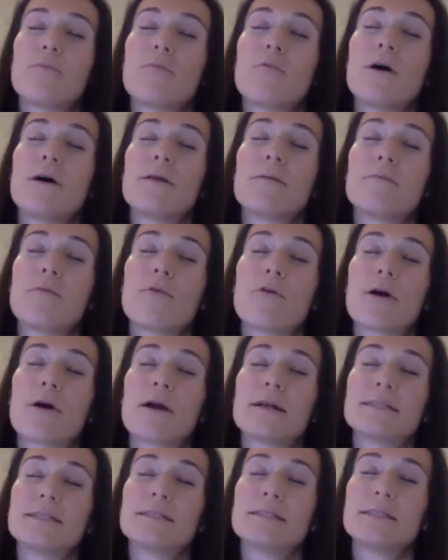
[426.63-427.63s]
One
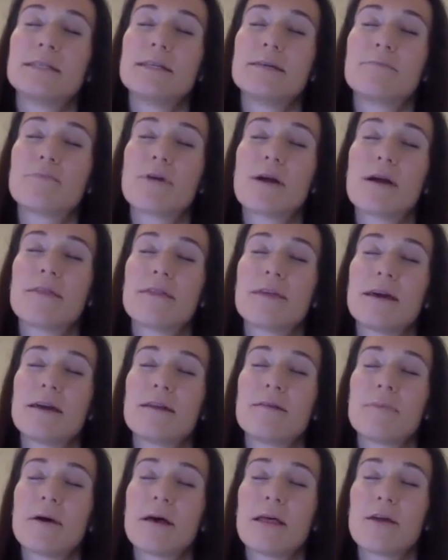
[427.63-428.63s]
more deep breath
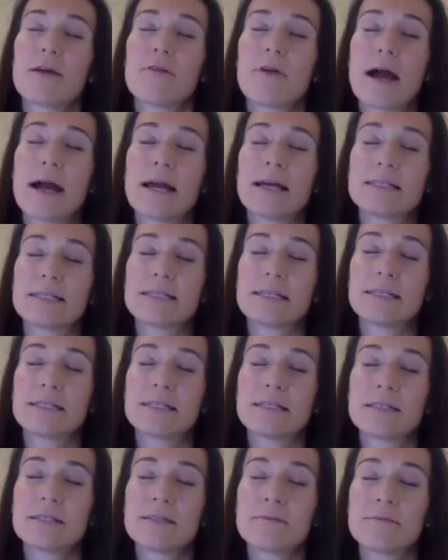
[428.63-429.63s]
in, belly
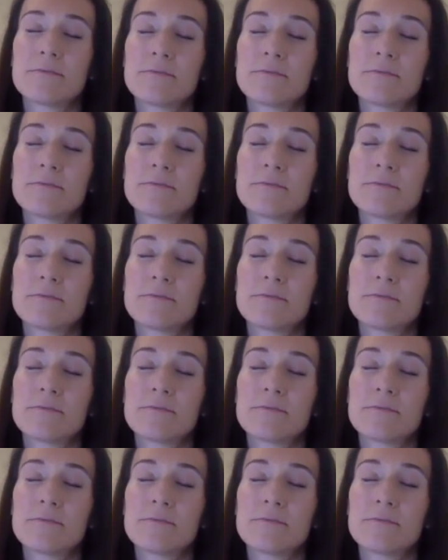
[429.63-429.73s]
rises.